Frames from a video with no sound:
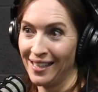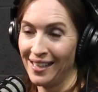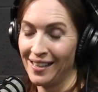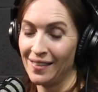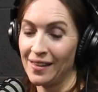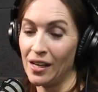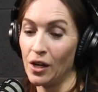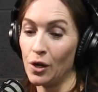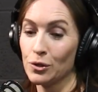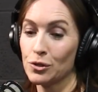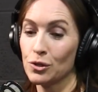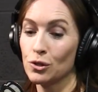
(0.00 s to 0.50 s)
They
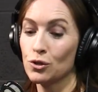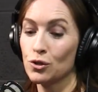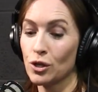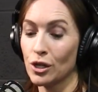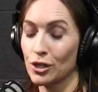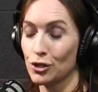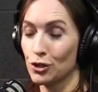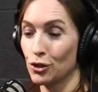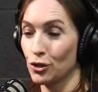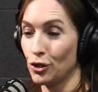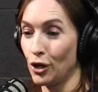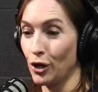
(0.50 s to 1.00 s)
also
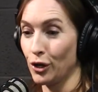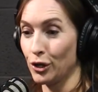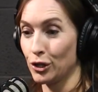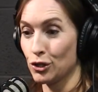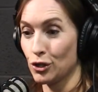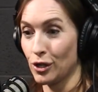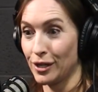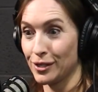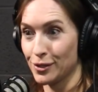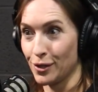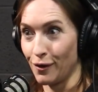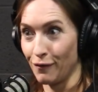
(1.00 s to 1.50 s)
trust you're not going to try
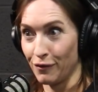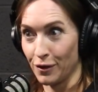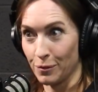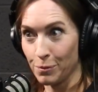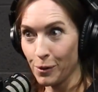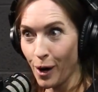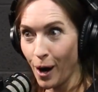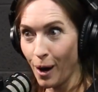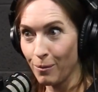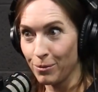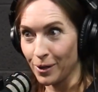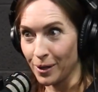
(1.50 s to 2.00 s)
to solve their
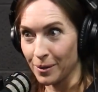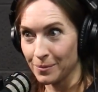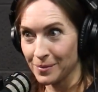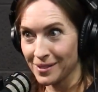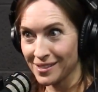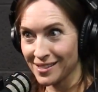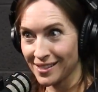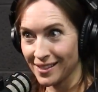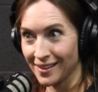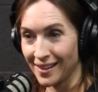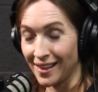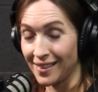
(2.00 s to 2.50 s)
problems,
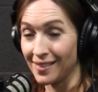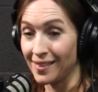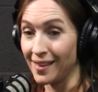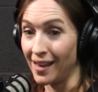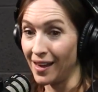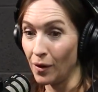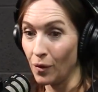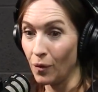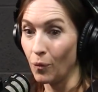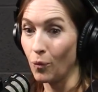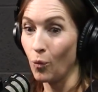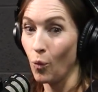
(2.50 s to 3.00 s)
but
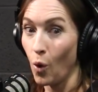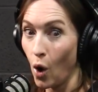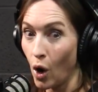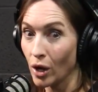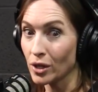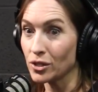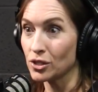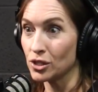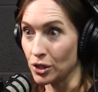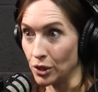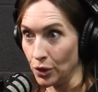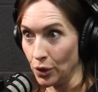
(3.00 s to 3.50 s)
they
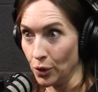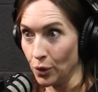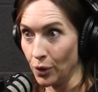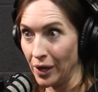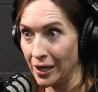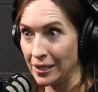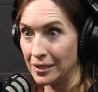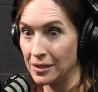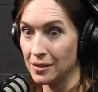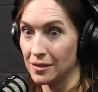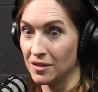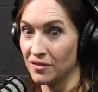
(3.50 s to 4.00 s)
want to
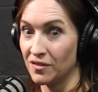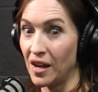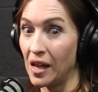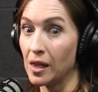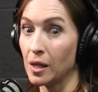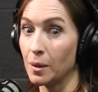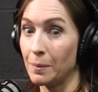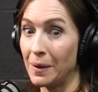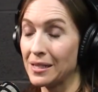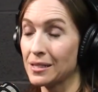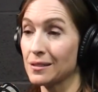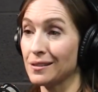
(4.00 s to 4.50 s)
and
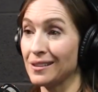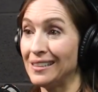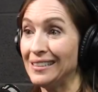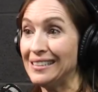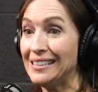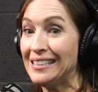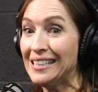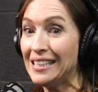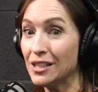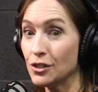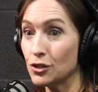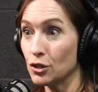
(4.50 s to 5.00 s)
developmentally
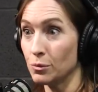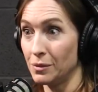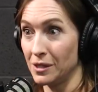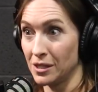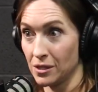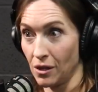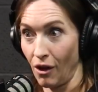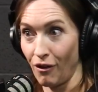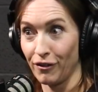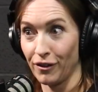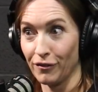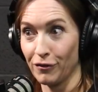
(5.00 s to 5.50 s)
need to be
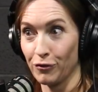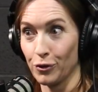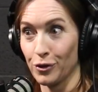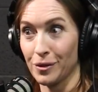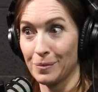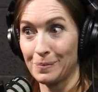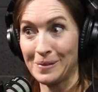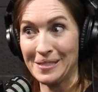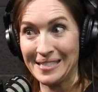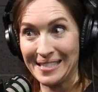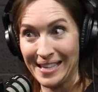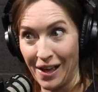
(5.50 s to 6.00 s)
solving for
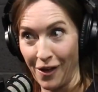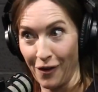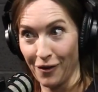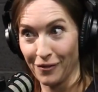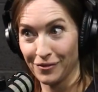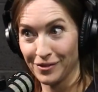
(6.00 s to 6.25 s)
themselves.